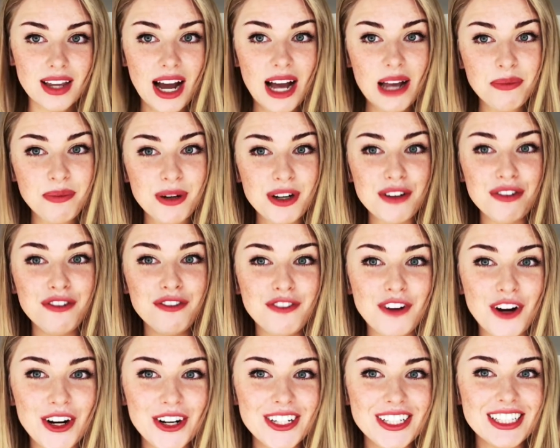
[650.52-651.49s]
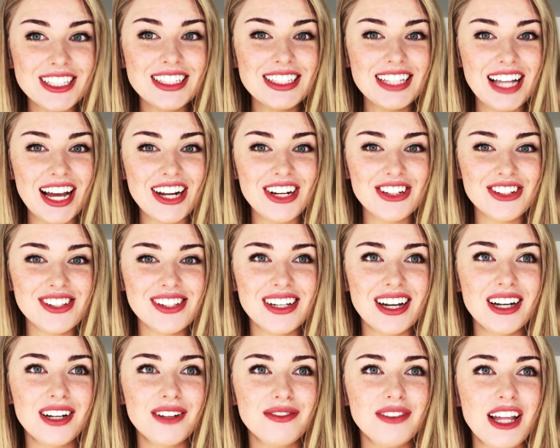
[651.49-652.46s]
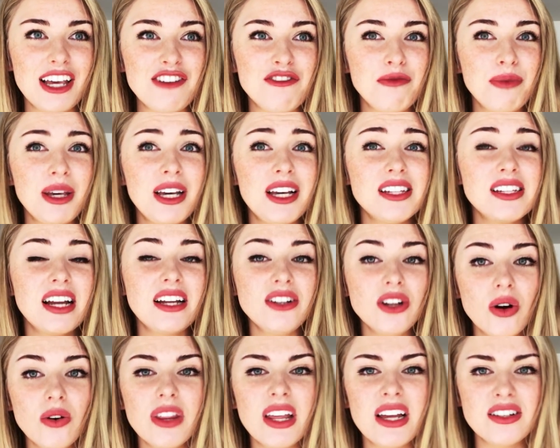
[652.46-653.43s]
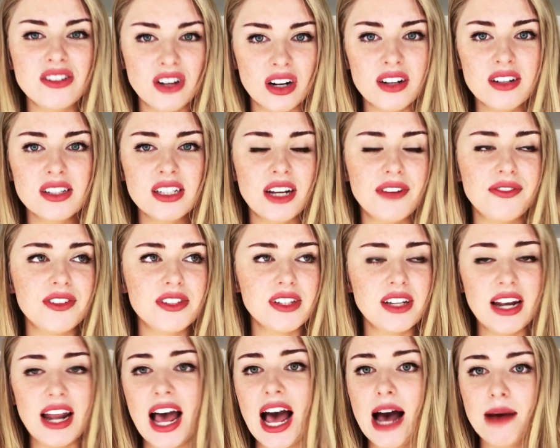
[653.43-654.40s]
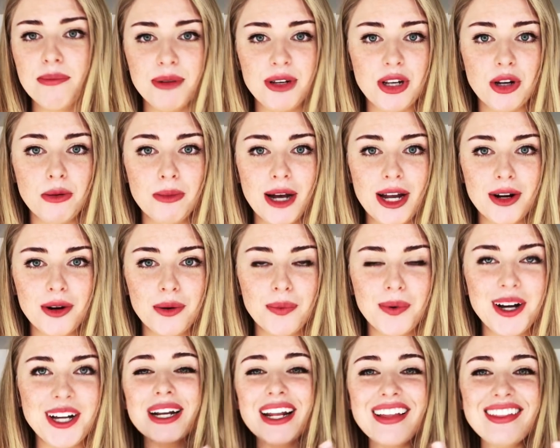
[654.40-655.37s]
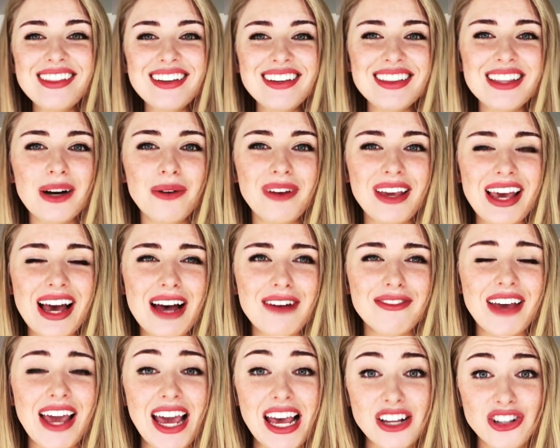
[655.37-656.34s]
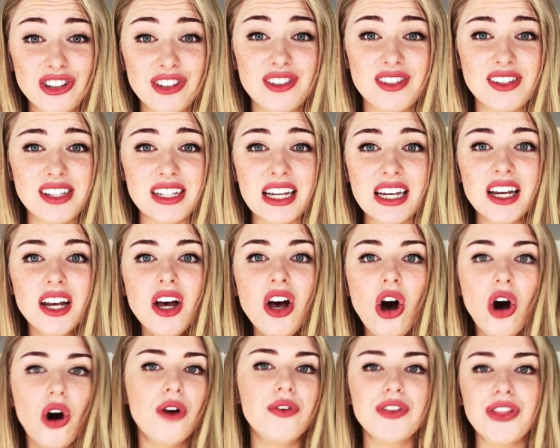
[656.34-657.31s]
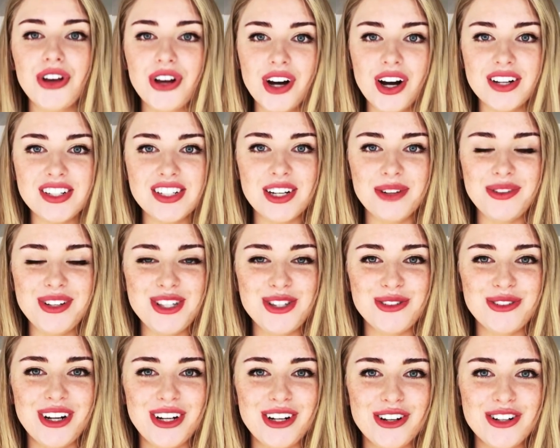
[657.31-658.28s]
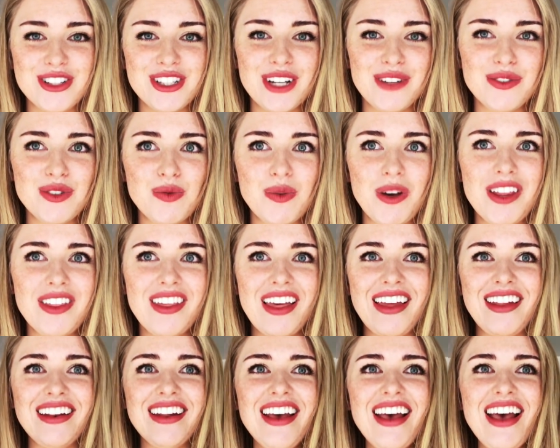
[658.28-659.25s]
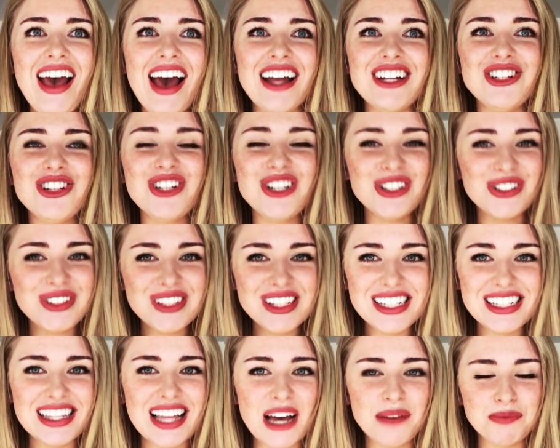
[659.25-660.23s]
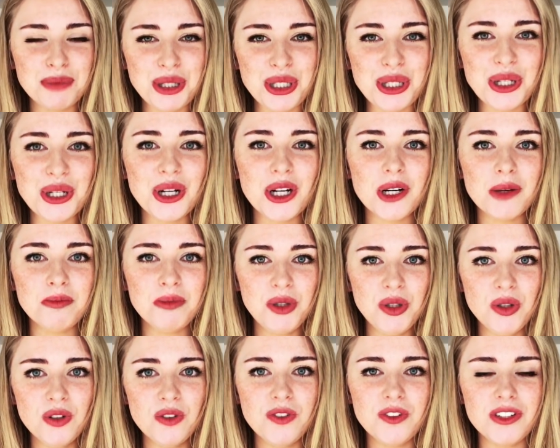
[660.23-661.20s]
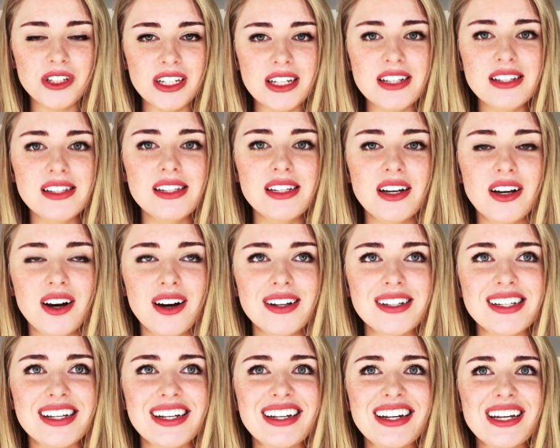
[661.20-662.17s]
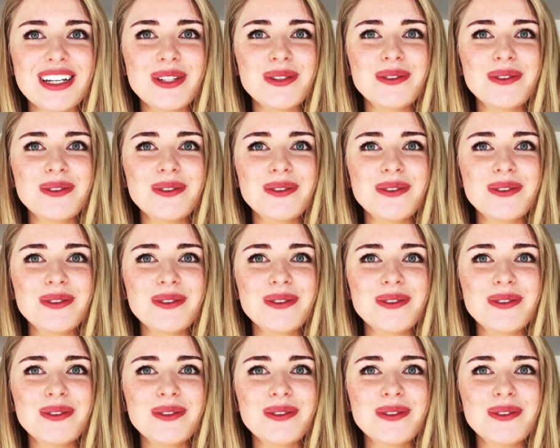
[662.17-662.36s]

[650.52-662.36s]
I prefer the lighter side of life because I know that dark stuff is going to happen no matter what. I think that we have agency over the content we surround ourselves with, and choosing that pure, beautiful, innocent content has